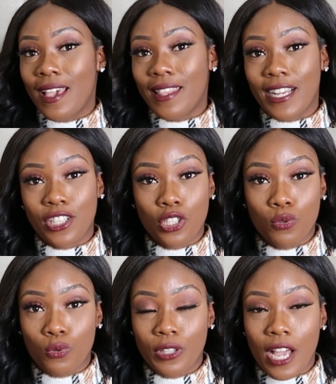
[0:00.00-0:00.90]
And I
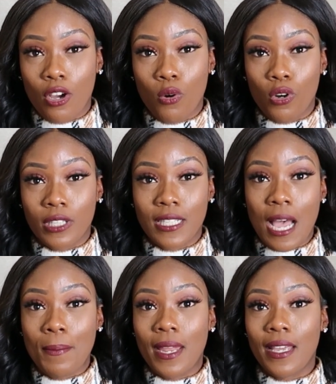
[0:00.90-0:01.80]
just threw that coat on
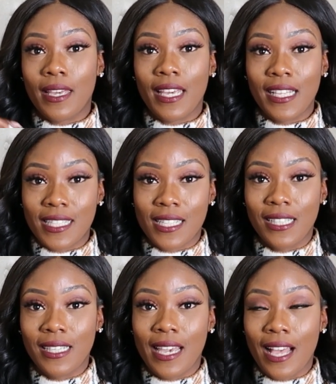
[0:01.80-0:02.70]
top and it
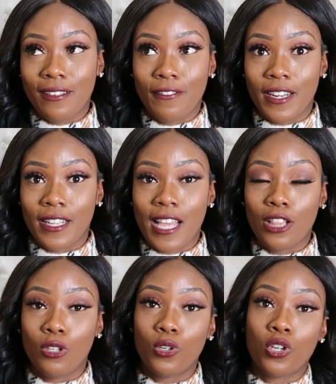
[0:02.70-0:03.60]
instantly elevated
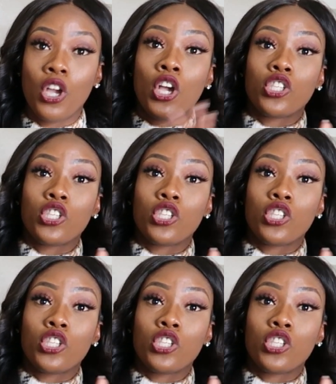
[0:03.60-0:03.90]
that look.